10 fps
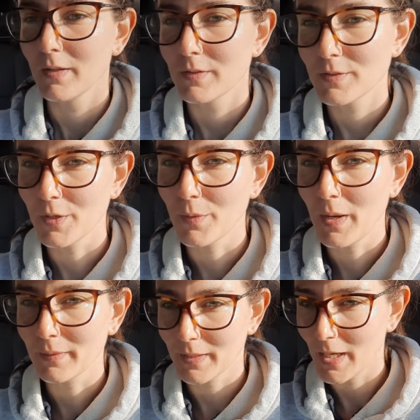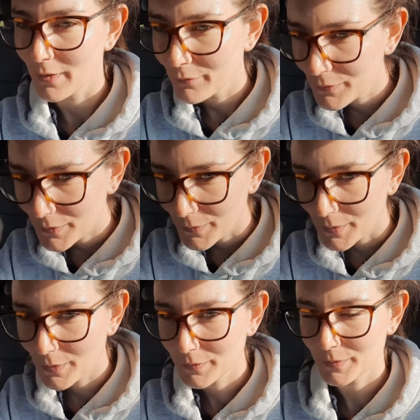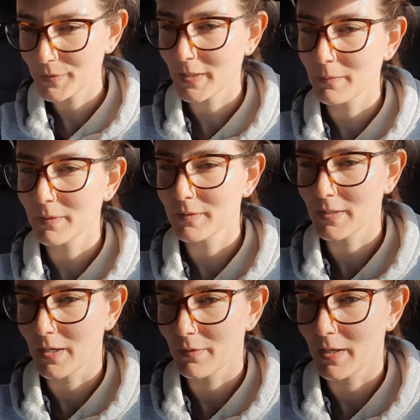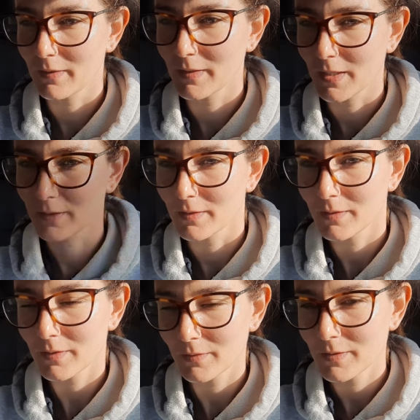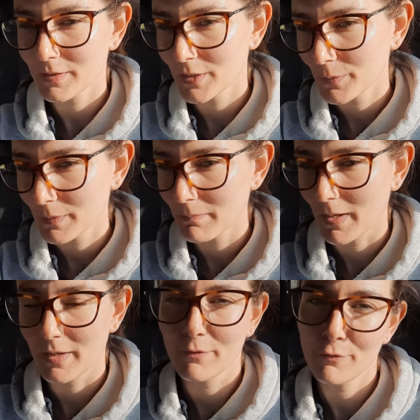So I'm gonna have to go to the stables now and then continue with my